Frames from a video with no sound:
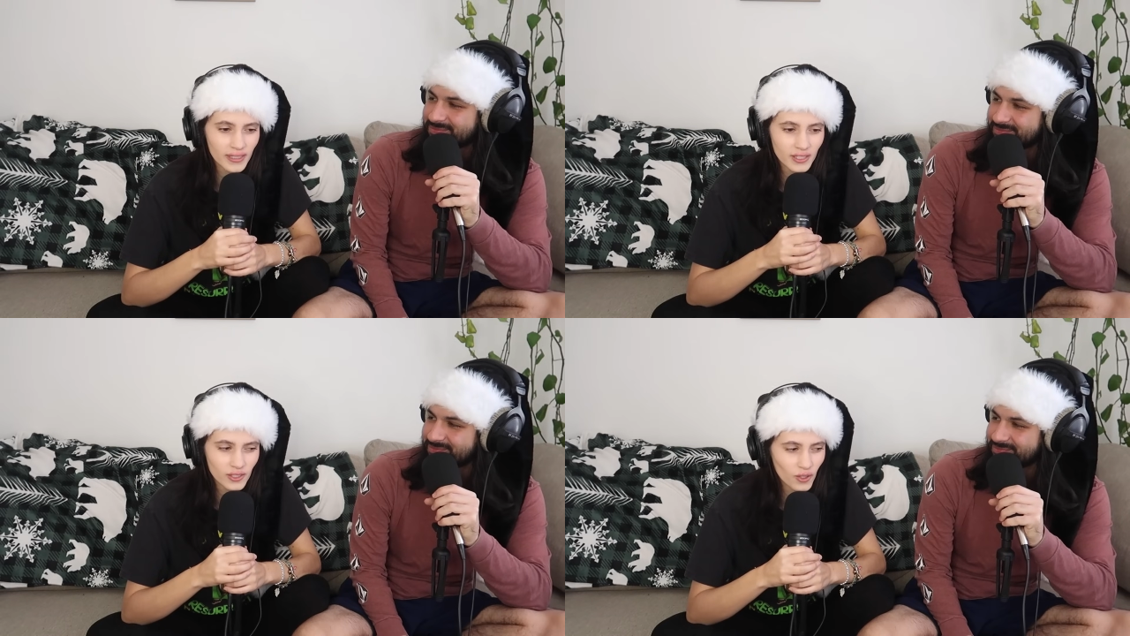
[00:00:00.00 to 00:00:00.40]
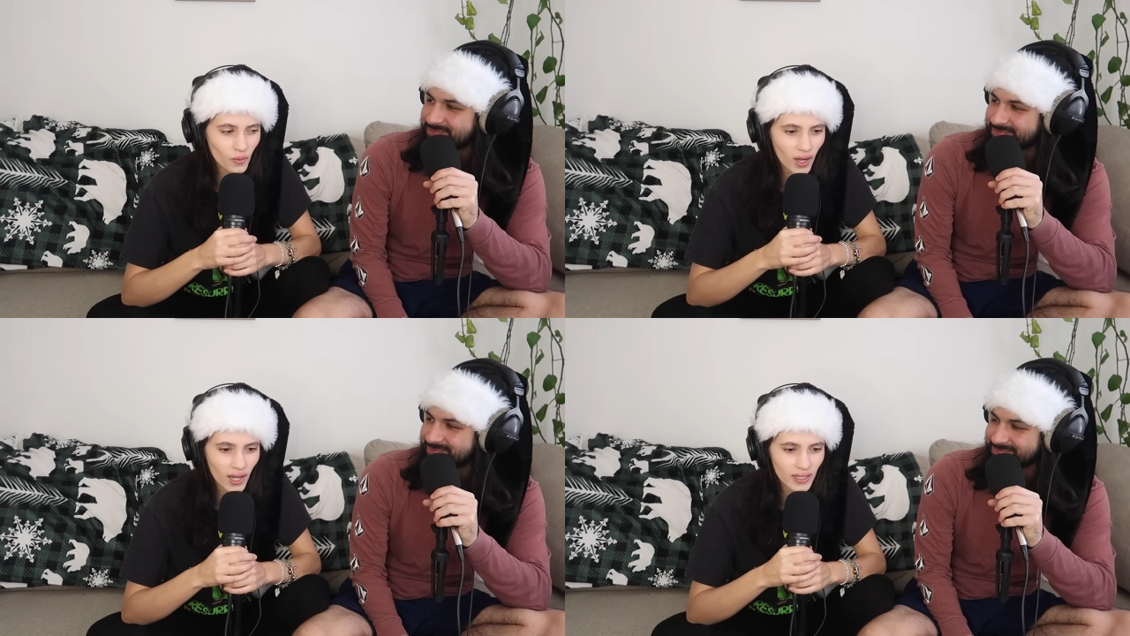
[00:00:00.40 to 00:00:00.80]
Speaker 1: I need to
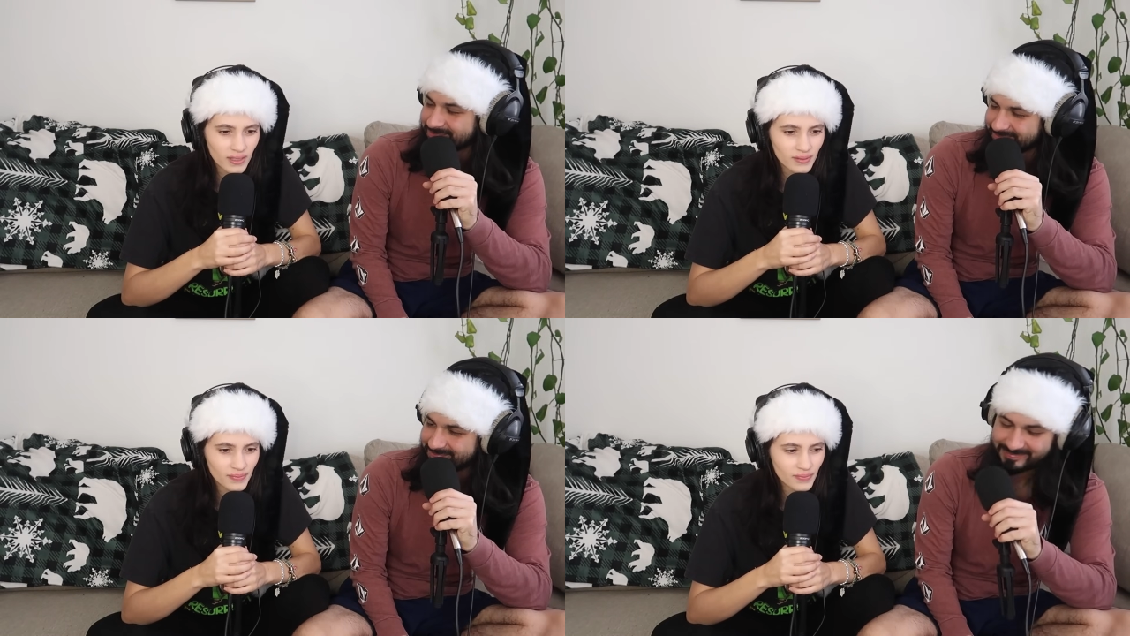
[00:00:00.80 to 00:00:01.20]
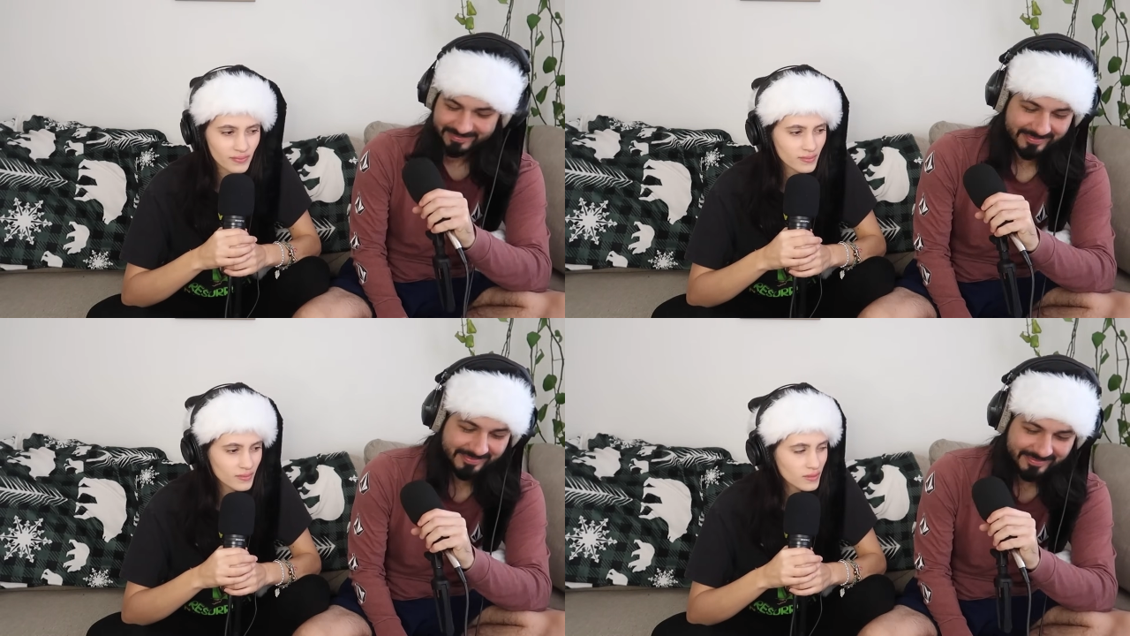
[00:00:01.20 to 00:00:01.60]
know why.
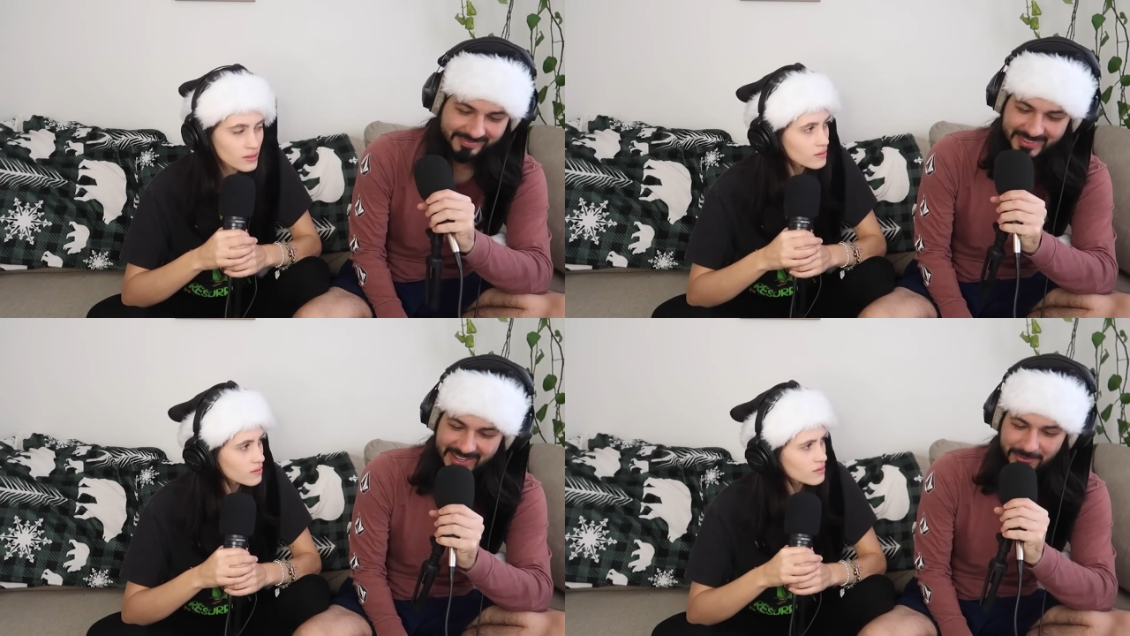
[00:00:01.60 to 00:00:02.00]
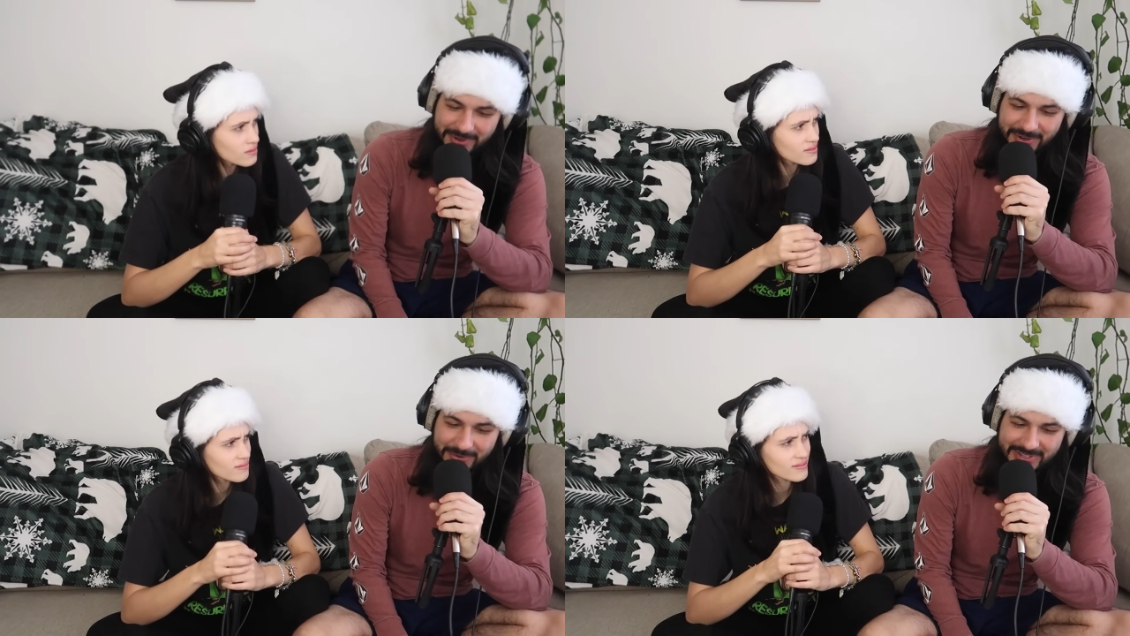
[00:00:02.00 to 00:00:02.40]
Speaker 2: I
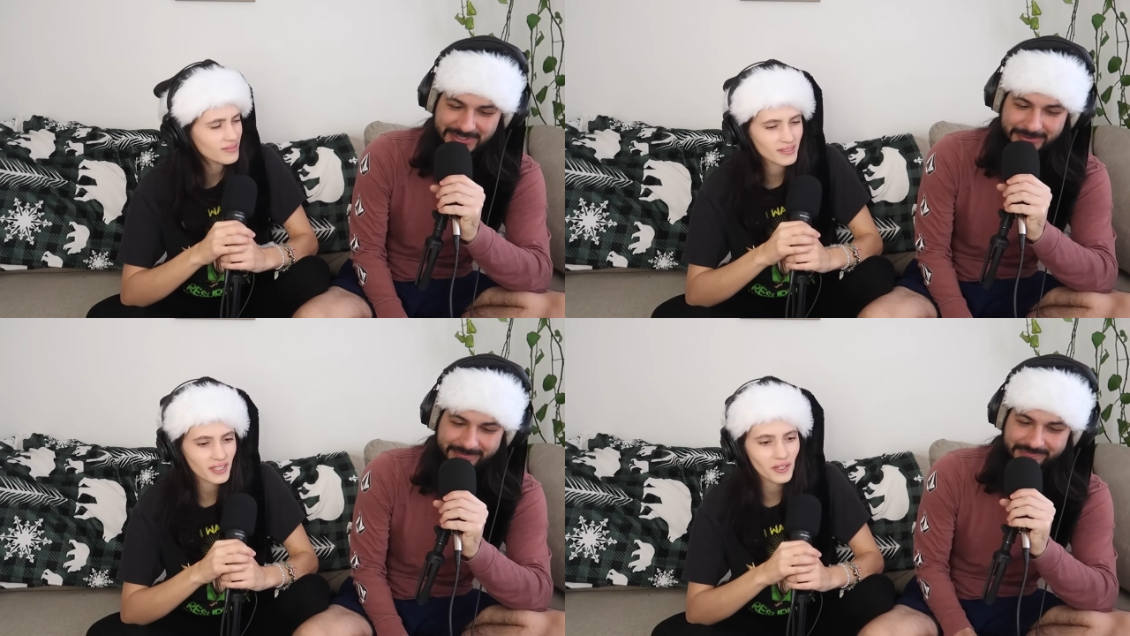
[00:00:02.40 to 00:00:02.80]
want to know why too.